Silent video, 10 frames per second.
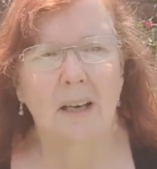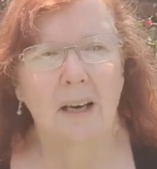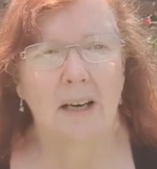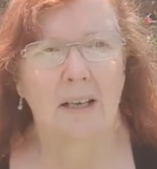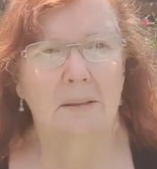
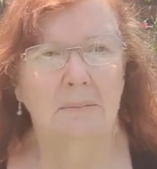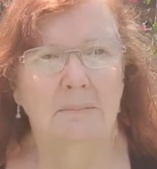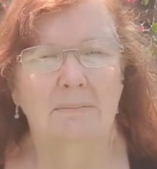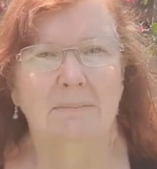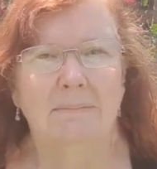
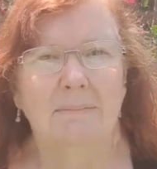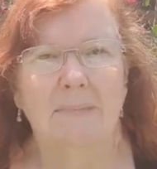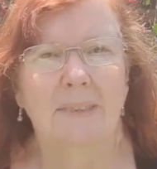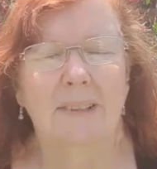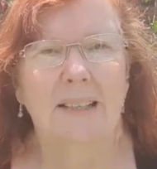
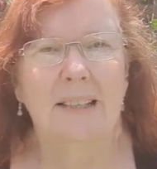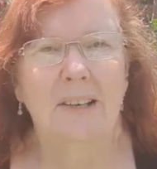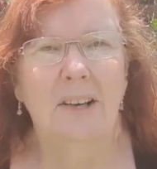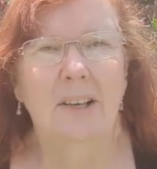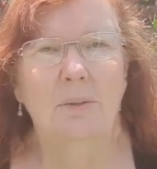
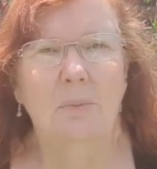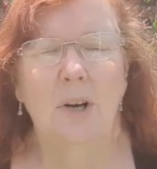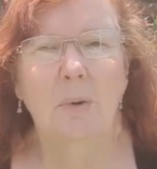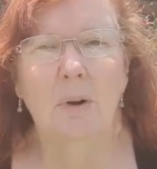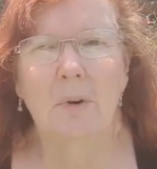You know,
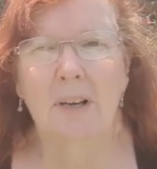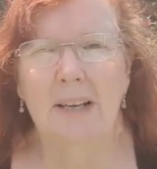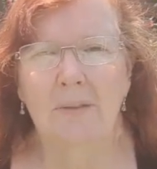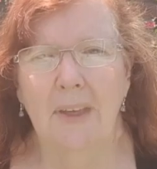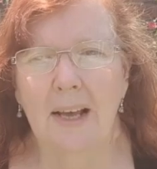why do I want to
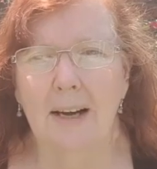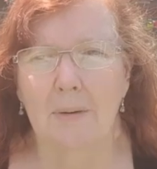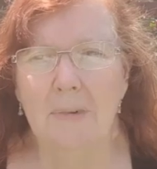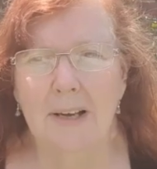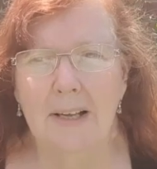give that up?